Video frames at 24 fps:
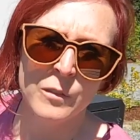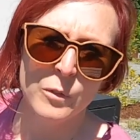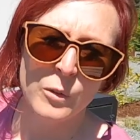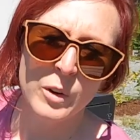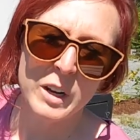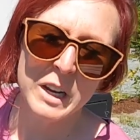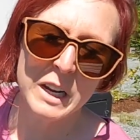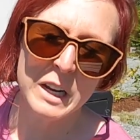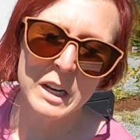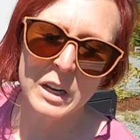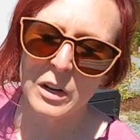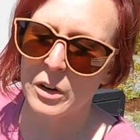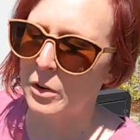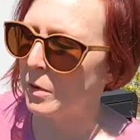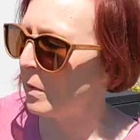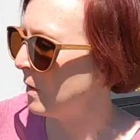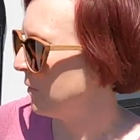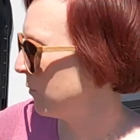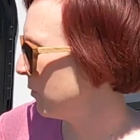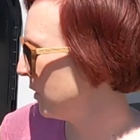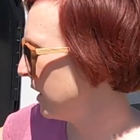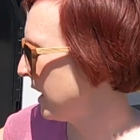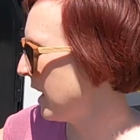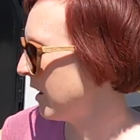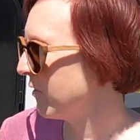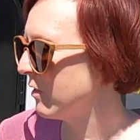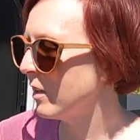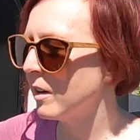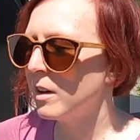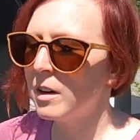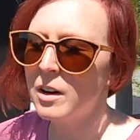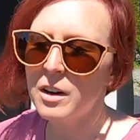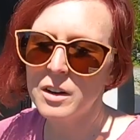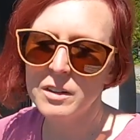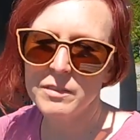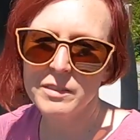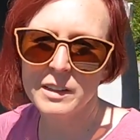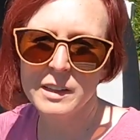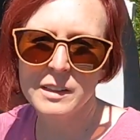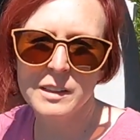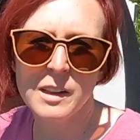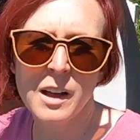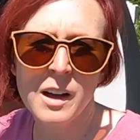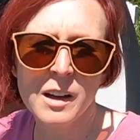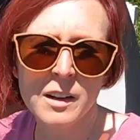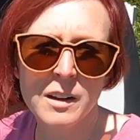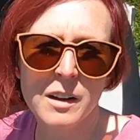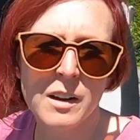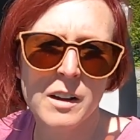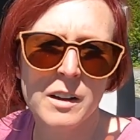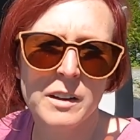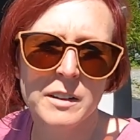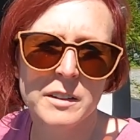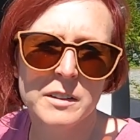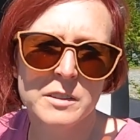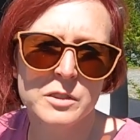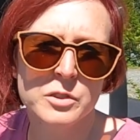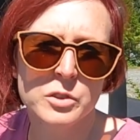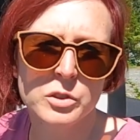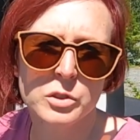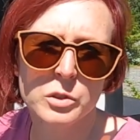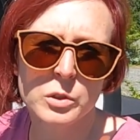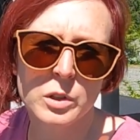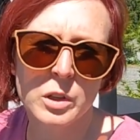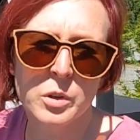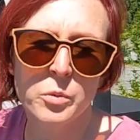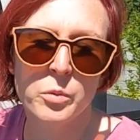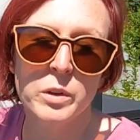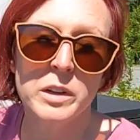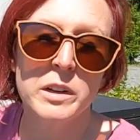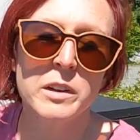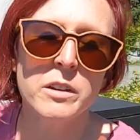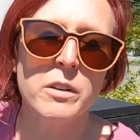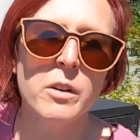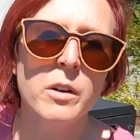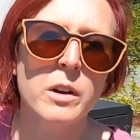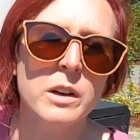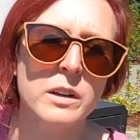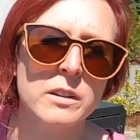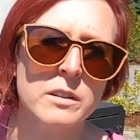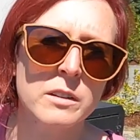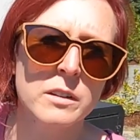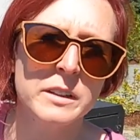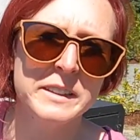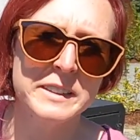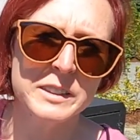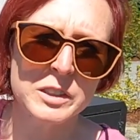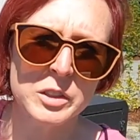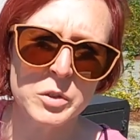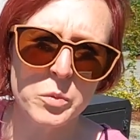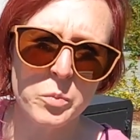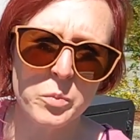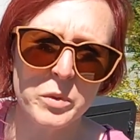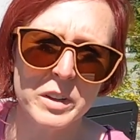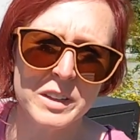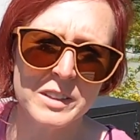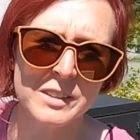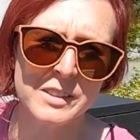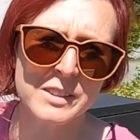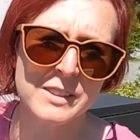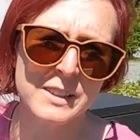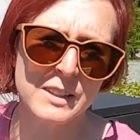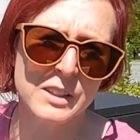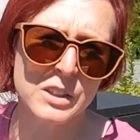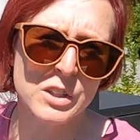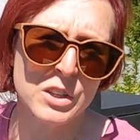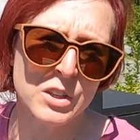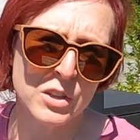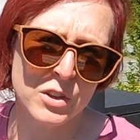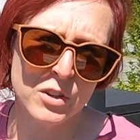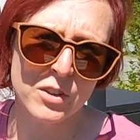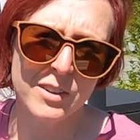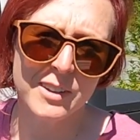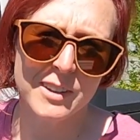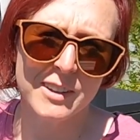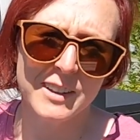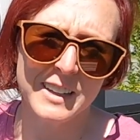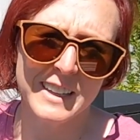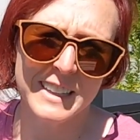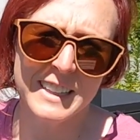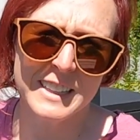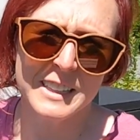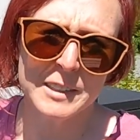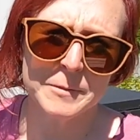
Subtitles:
We know if we have our RV lock on our door, we are going to be secure.